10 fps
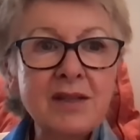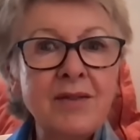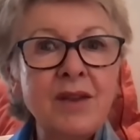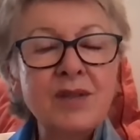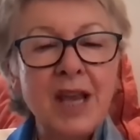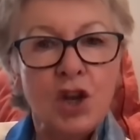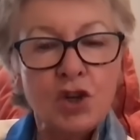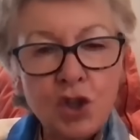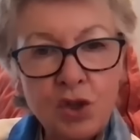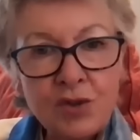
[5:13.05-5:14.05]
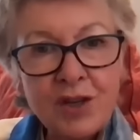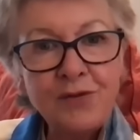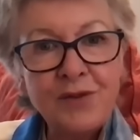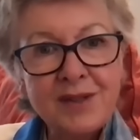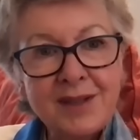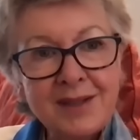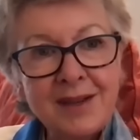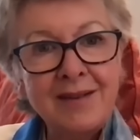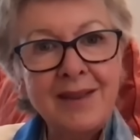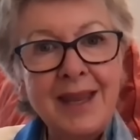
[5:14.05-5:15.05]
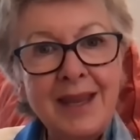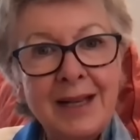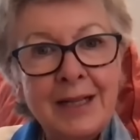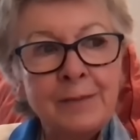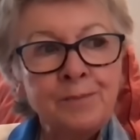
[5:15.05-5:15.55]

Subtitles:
So those two differences in the